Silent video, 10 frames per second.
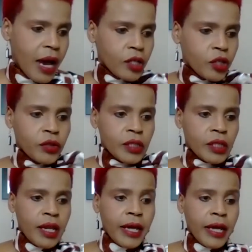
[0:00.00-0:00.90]
I use
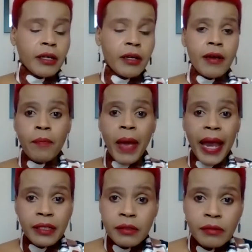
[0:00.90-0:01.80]
it like a
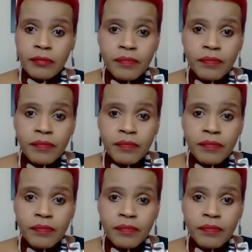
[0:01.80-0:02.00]
paint,